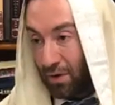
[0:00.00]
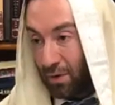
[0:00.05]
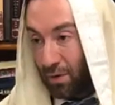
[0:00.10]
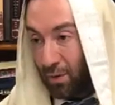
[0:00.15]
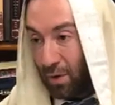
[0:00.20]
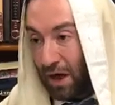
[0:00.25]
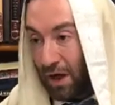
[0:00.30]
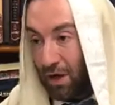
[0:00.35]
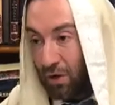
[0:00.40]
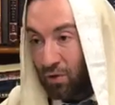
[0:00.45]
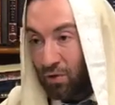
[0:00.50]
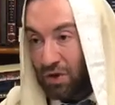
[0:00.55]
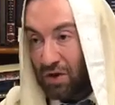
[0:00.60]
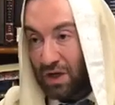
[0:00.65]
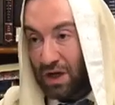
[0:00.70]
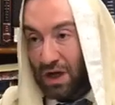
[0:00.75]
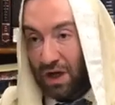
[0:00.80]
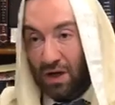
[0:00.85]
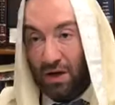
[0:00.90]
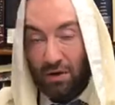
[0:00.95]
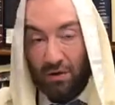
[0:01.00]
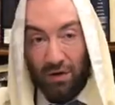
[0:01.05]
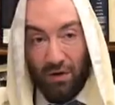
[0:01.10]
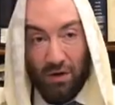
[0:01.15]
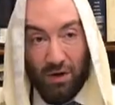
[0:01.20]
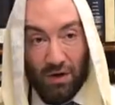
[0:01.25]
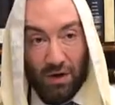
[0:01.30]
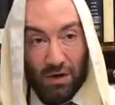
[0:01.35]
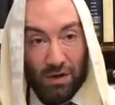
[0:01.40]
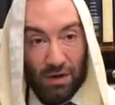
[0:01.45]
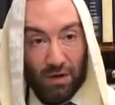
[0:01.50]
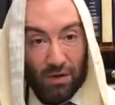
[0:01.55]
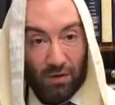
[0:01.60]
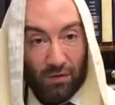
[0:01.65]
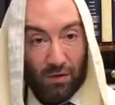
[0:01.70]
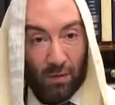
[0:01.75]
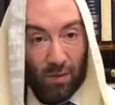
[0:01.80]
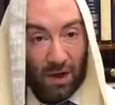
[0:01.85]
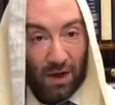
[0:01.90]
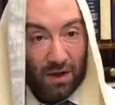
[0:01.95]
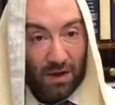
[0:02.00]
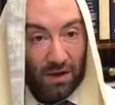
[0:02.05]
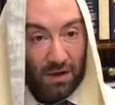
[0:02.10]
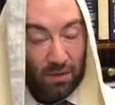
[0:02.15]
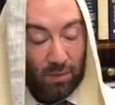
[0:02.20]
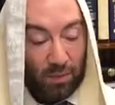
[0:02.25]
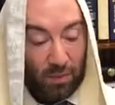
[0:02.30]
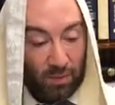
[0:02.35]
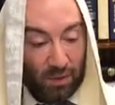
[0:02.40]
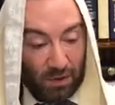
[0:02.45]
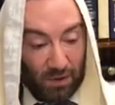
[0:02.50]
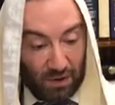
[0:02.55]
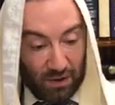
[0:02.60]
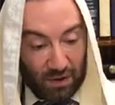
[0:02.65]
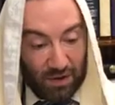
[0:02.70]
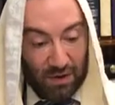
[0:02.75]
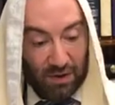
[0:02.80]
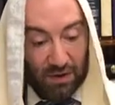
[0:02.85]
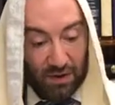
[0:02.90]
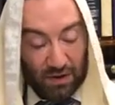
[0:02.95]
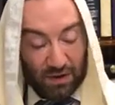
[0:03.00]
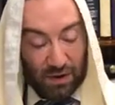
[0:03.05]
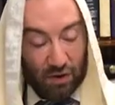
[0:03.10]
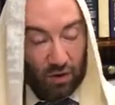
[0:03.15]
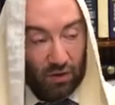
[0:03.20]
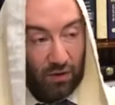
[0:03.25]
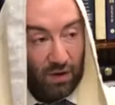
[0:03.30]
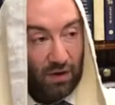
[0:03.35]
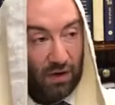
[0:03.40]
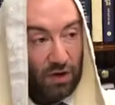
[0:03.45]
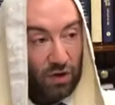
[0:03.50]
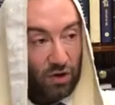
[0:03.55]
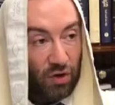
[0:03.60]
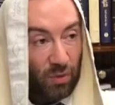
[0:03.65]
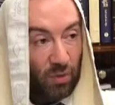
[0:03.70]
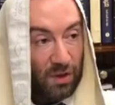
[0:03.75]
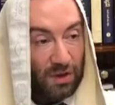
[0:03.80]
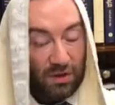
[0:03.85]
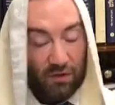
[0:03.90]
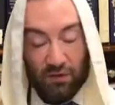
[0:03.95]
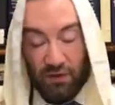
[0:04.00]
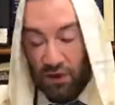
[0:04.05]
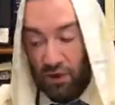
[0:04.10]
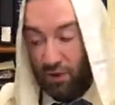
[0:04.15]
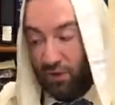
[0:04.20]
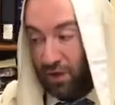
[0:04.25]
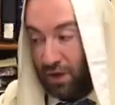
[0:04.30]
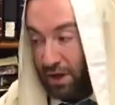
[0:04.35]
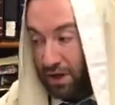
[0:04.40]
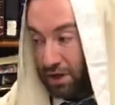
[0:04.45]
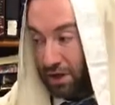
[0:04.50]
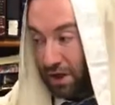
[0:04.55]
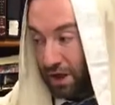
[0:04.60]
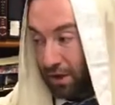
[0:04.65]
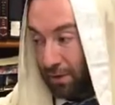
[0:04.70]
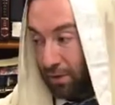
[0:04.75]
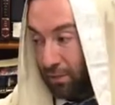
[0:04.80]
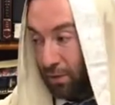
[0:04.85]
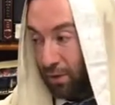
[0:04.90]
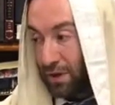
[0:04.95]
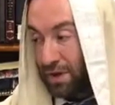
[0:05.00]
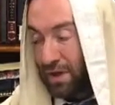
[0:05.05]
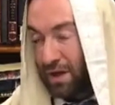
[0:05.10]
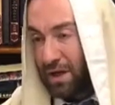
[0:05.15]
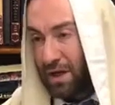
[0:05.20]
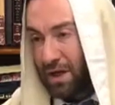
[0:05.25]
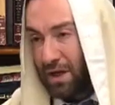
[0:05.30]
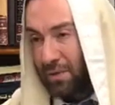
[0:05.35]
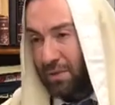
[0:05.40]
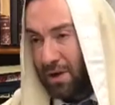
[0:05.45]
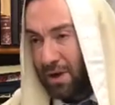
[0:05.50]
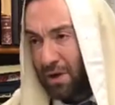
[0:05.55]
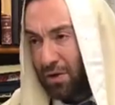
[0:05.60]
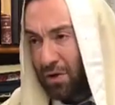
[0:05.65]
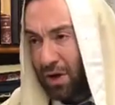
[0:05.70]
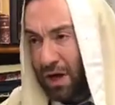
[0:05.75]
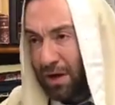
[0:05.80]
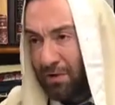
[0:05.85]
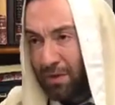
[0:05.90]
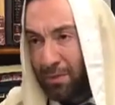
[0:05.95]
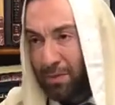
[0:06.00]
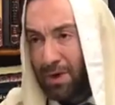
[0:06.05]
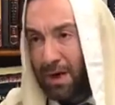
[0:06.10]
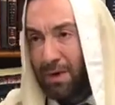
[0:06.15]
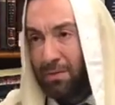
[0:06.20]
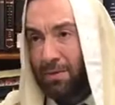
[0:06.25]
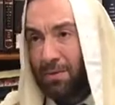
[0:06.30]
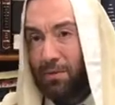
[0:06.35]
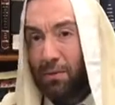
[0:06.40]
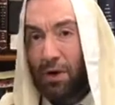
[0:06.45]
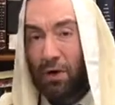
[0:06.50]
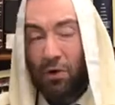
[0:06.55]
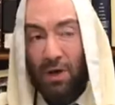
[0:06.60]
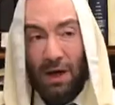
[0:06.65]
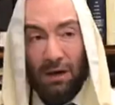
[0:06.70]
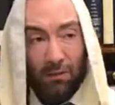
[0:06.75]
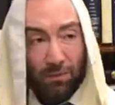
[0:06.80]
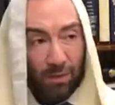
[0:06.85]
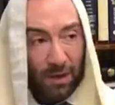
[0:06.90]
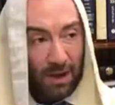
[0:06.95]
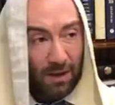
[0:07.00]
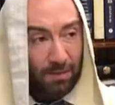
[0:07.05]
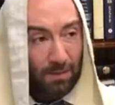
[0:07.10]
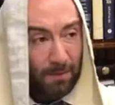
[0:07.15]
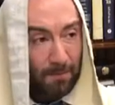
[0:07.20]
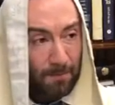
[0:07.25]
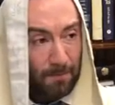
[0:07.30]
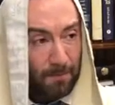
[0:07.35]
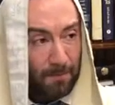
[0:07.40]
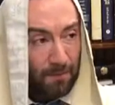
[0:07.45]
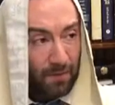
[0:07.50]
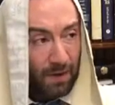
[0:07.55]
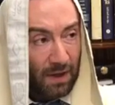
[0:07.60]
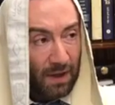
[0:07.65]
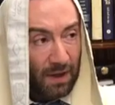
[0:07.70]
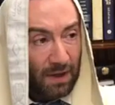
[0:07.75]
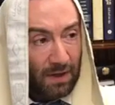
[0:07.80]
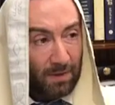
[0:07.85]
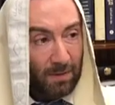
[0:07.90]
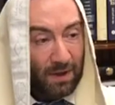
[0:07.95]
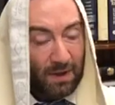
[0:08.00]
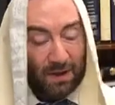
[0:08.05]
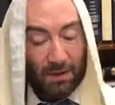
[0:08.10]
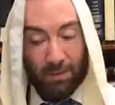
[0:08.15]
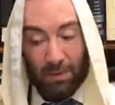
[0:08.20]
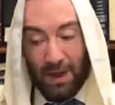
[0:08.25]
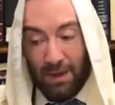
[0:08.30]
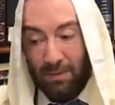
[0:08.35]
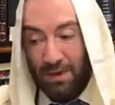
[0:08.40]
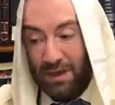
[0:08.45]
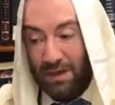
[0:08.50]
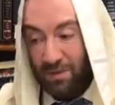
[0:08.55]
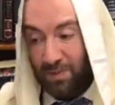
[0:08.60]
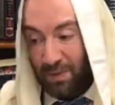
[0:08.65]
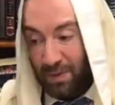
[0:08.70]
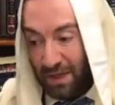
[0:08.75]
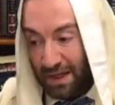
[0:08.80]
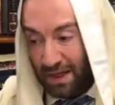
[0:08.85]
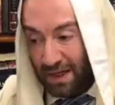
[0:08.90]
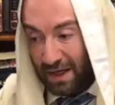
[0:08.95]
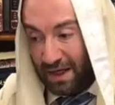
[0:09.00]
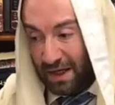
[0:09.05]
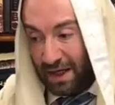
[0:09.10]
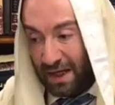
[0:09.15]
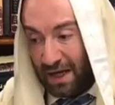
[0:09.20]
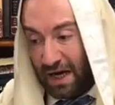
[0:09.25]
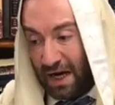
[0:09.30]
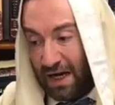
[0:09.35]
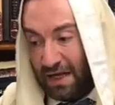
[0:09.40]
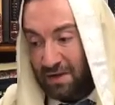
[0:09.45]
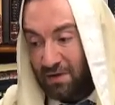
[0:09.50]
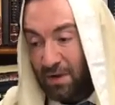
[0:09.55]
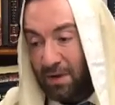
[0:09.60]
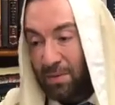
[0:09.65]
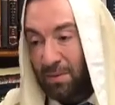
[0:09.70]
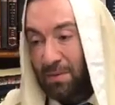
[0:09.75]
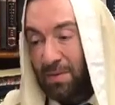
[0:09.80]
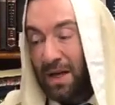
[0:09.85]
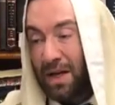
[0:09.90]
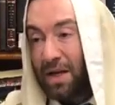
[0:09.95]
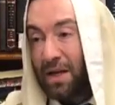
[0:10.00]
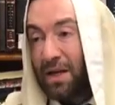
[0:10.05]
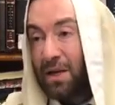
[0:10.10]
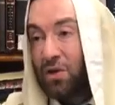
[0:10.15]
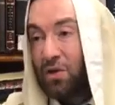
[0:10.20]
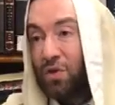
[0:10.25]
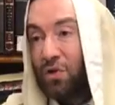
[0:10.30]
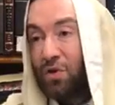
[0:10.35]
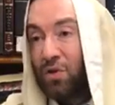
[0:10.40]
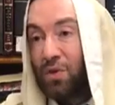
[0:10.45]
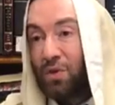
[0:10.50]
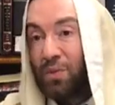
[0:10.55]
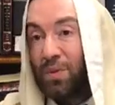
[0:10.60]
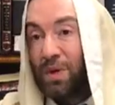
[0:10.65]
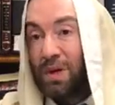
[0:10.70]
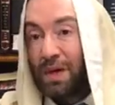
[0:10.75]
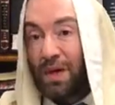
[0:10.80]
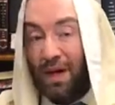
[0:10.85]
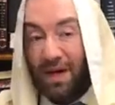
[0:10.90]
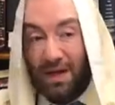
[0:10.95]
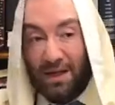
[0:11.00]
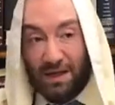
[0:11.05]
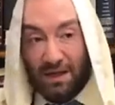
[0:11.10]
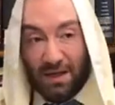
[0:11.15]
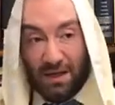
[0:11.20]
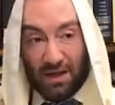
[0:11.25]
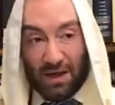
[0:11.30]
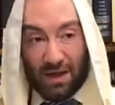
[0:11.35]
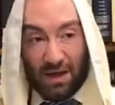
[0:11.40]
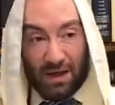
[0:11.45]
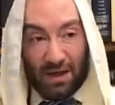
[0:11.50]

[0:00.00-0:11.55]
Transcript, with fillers: Why are you losing out from other serving enjoyments of serving Hashem? We're thinking about, oh, I have a problem. We all have a problem, but the problem is big as we make it into big S.